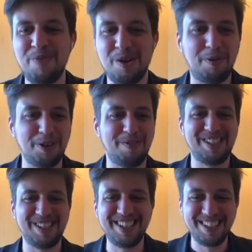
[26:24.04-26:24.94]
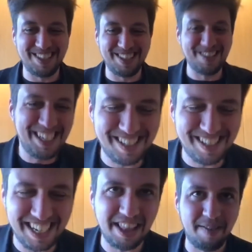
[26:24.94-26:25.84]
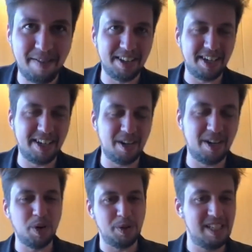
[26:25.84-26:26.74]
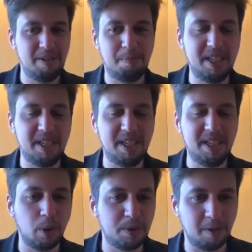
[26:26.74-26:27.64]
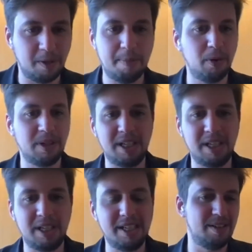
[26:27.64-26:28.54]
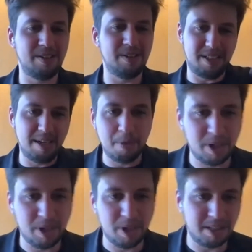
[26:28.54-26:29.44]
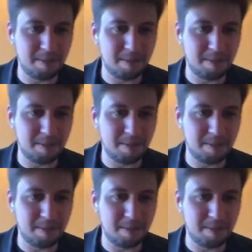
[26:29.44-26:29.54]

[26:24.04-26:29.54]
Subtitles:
One of our advisors is Elena Werner, who was the SVP growth at SurveyMonkey and the CMO at